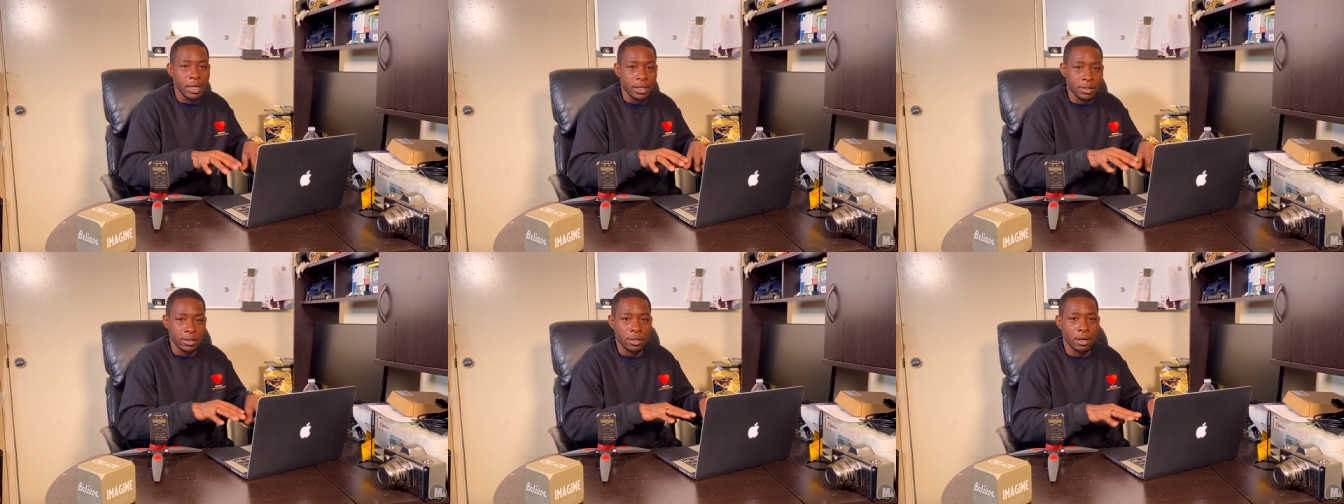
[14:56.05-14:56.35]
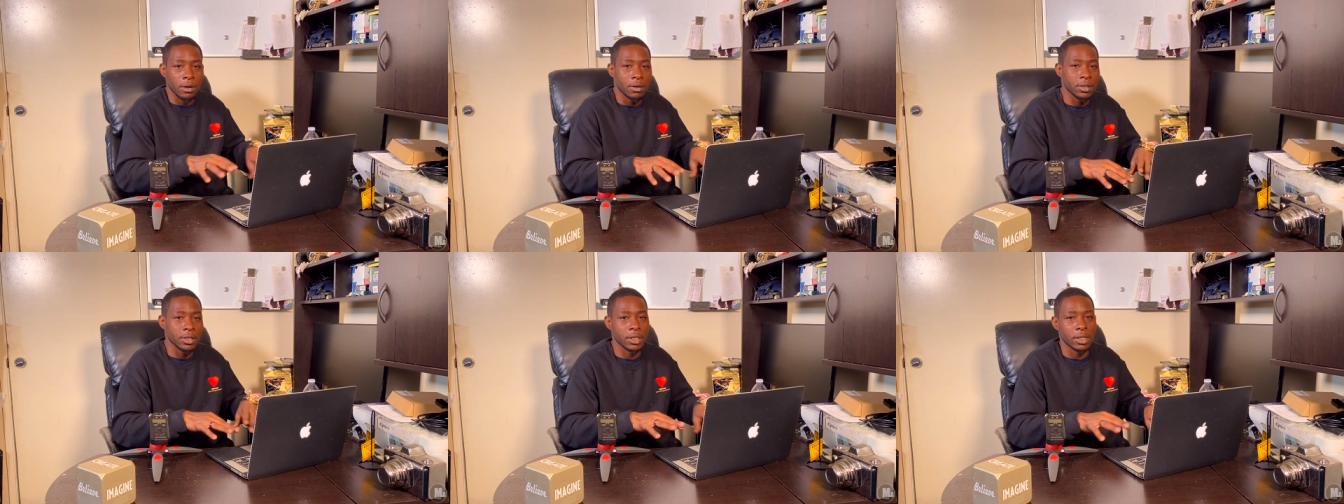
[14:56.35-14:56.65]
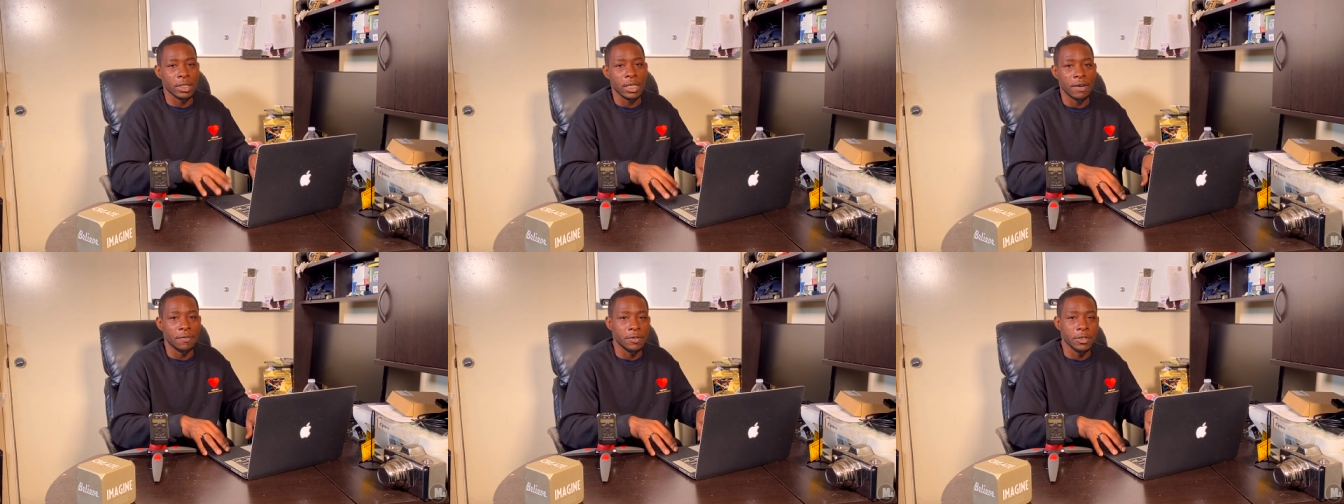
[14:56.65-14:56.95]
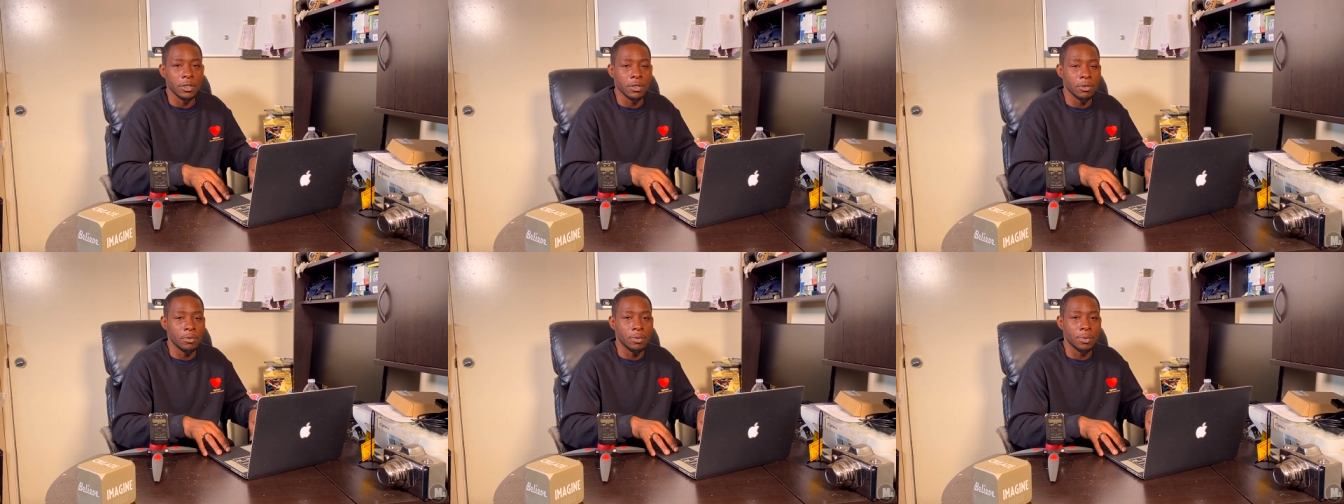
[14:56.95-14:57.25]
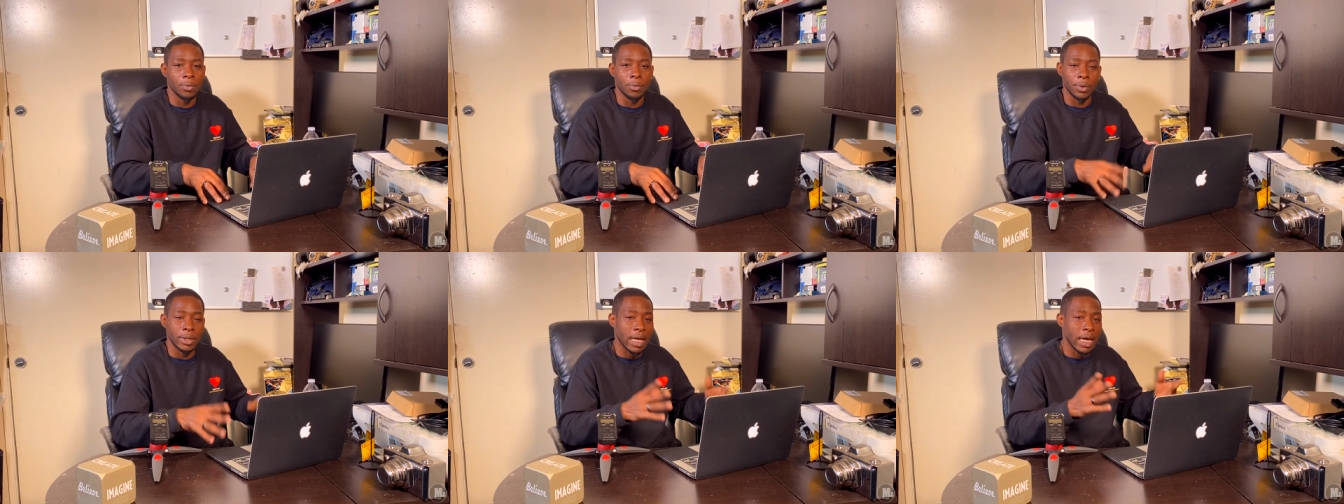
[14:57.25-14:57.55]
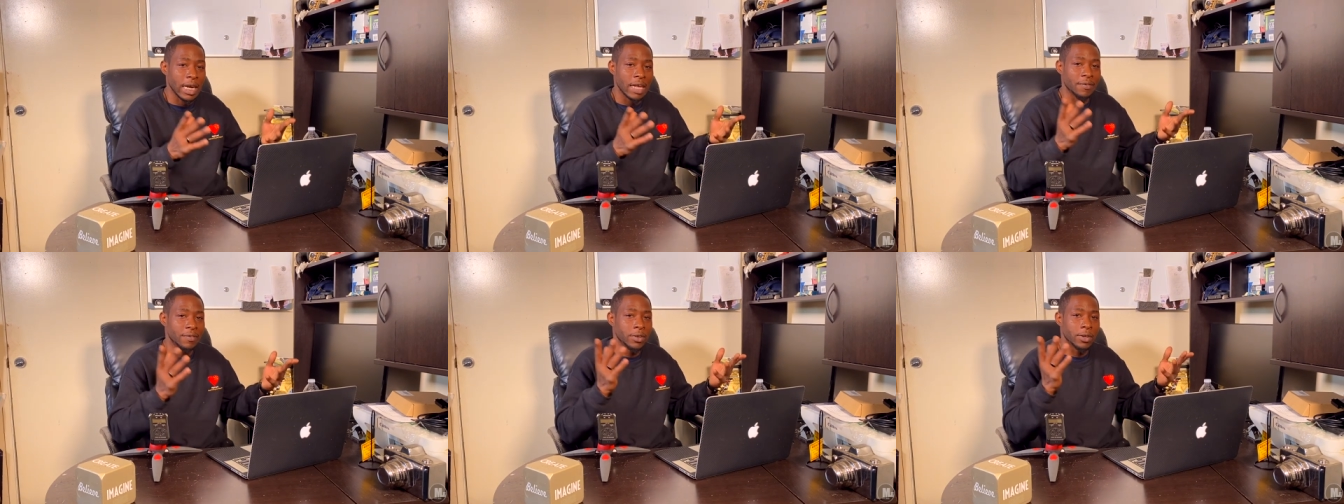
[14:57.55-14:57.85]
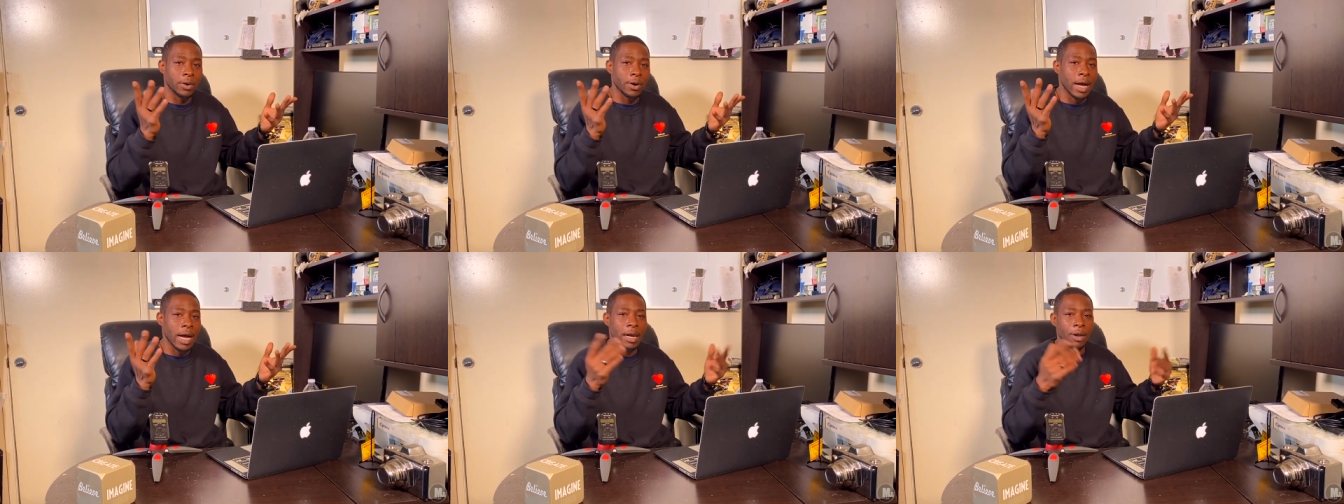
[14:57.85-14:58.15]
songs and stuff too, without even
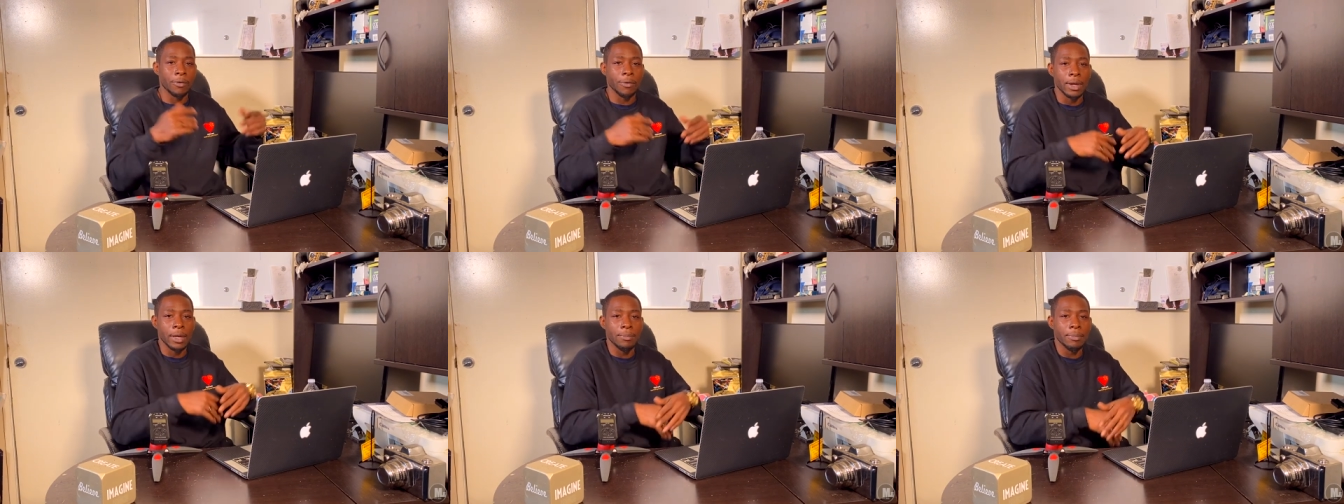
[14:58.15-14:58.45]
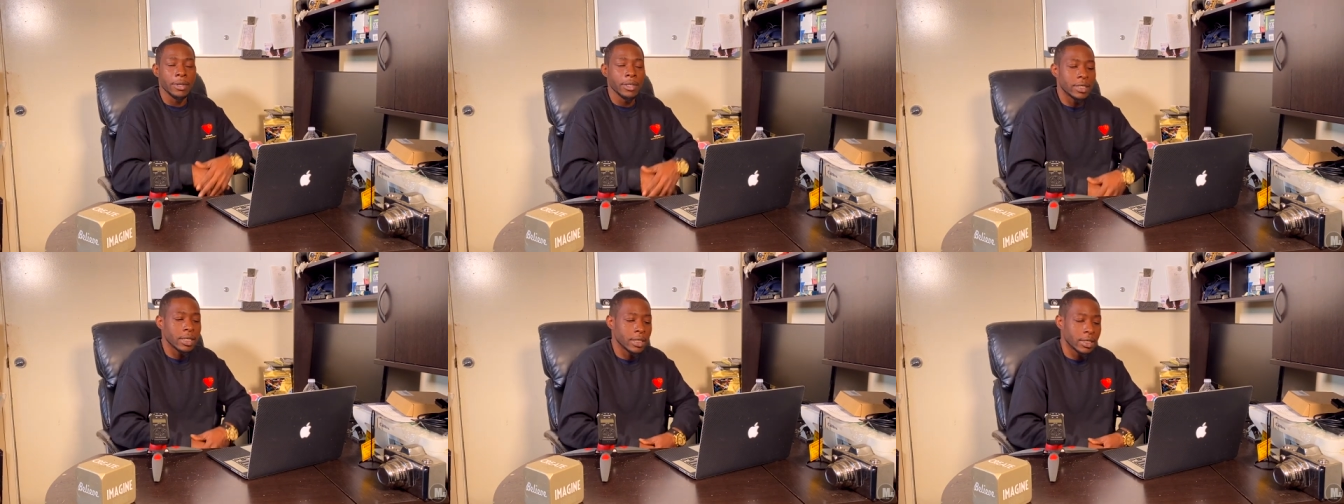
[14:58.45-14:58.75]
knowing how to read music.